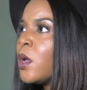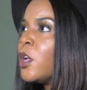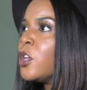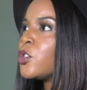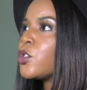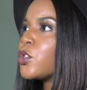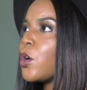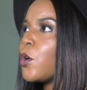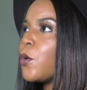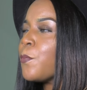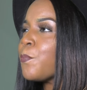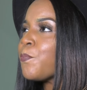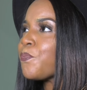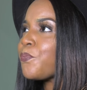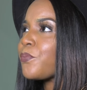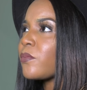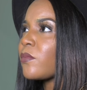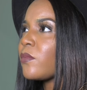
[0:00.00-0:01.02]
So
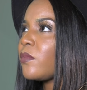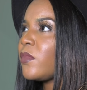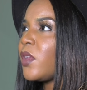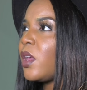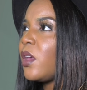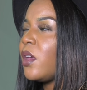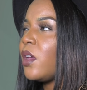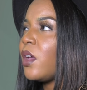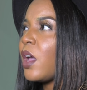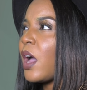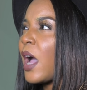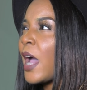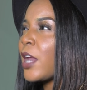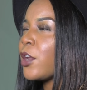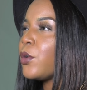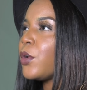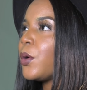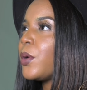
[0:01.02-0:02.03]
I
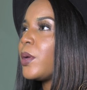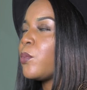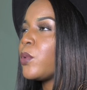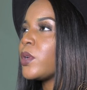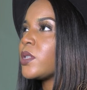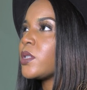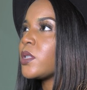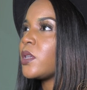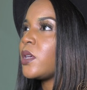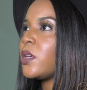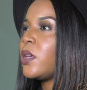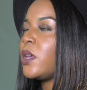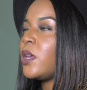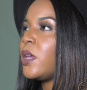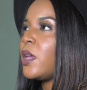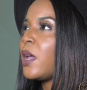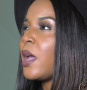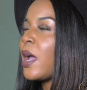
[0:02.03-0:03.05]
don't know, it was,
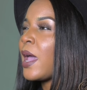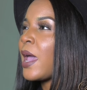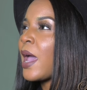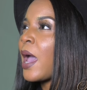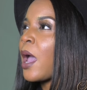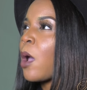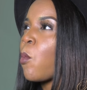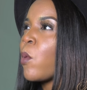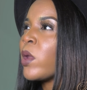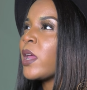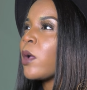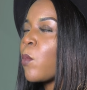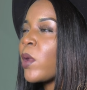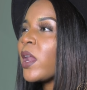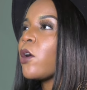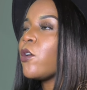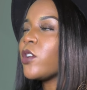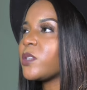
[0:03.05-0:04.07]
when, it,
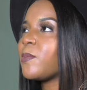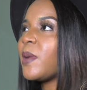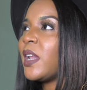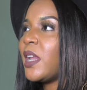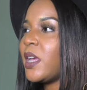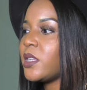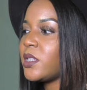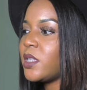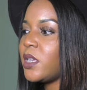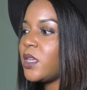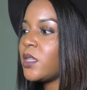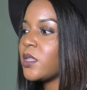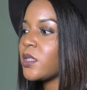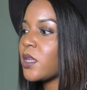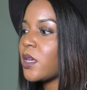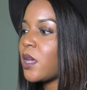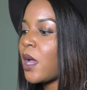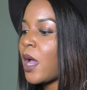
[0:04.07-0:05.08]
when I got to my late
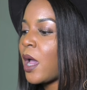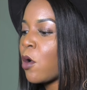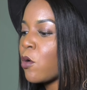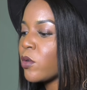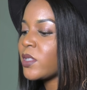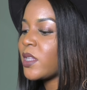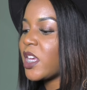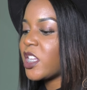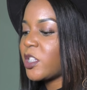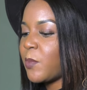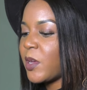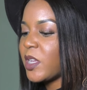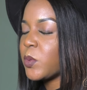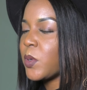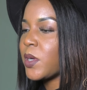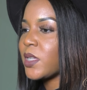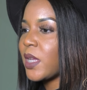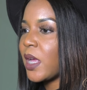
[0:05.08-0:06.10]
teens, I got to that space
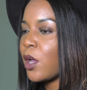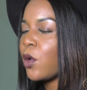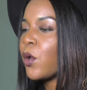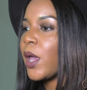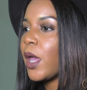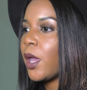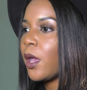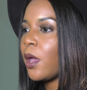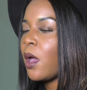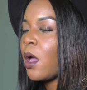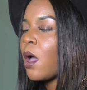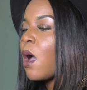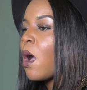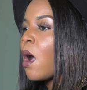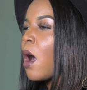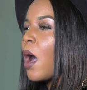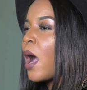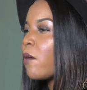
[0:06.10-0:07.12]
where I was like, okay,
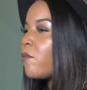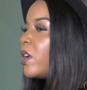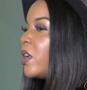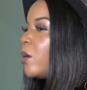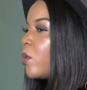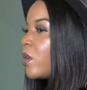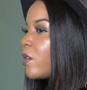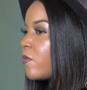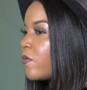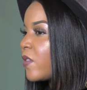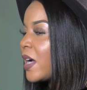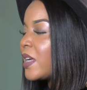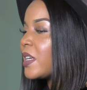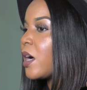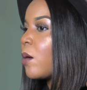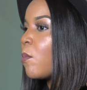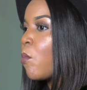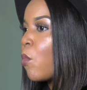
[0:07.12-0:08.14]
I really want to find
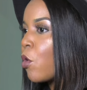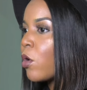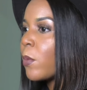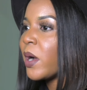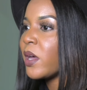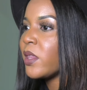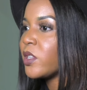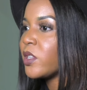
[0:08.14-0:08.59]
out more about this